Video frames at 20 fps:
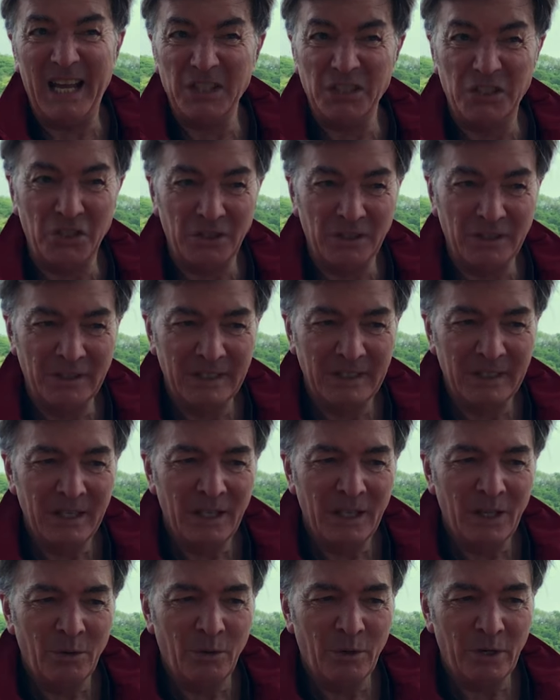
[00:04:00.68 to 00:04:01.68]
has done,
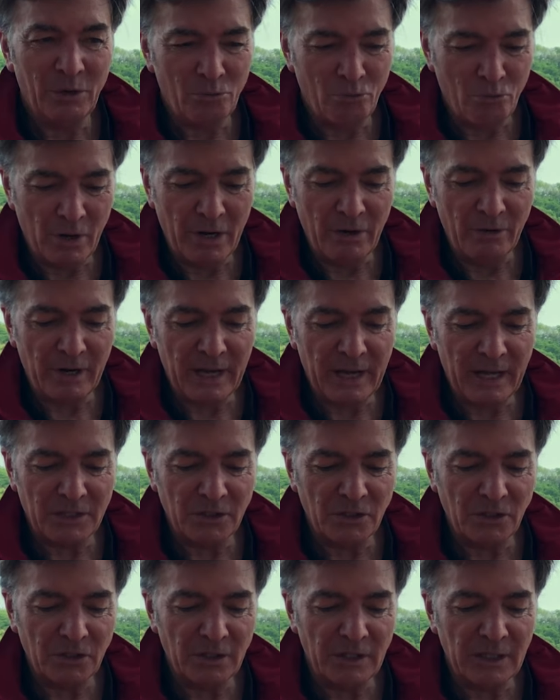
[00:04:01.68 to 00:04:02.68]
what it really has
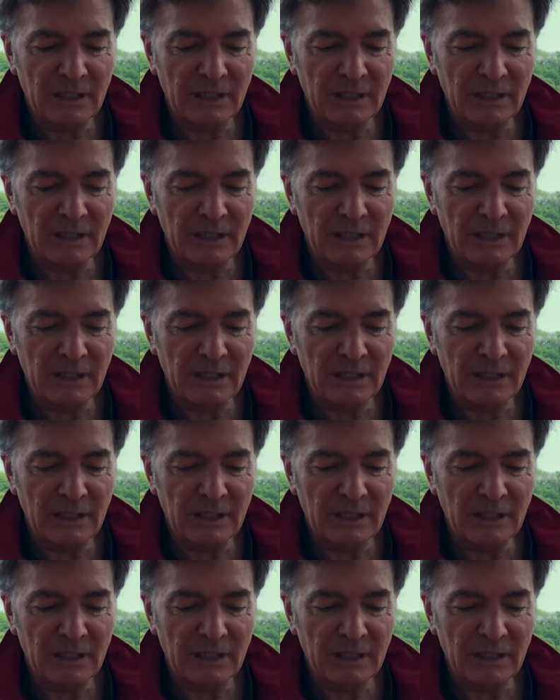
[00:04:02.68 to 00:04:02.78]
done,